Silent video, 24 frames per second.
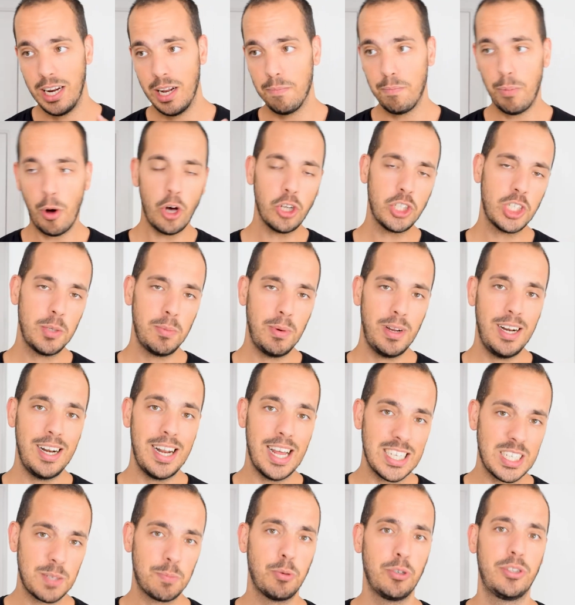a possibly
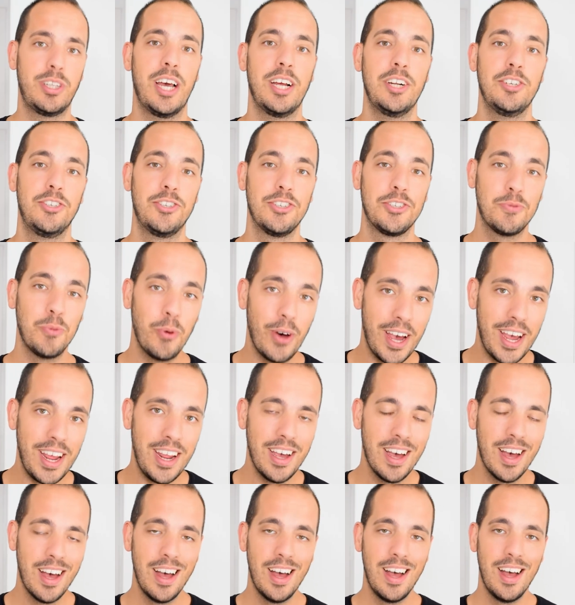less pretentious
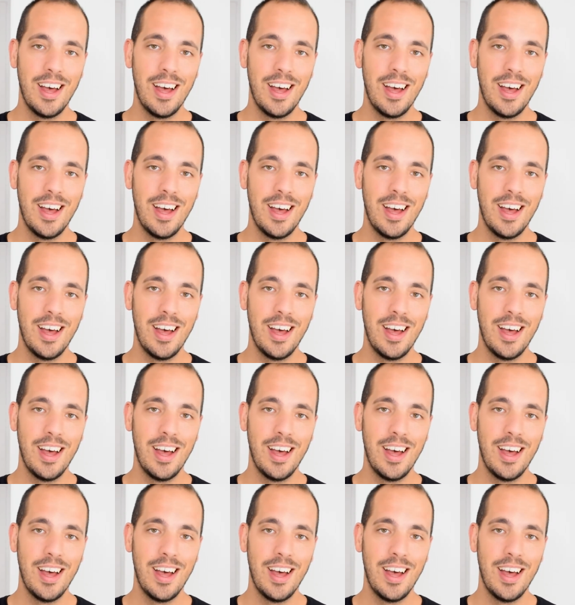way,